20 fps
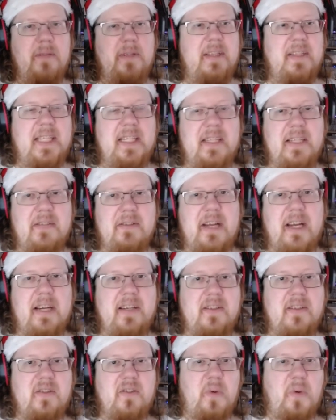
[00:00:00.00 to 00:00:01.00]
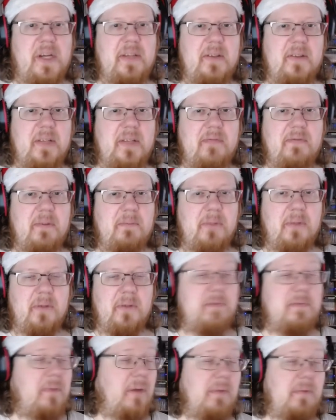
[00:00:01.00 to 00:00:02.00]
and then there's like twenty different
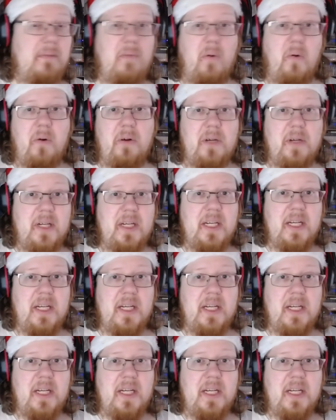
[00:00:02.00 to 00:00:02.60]
blues, probably more.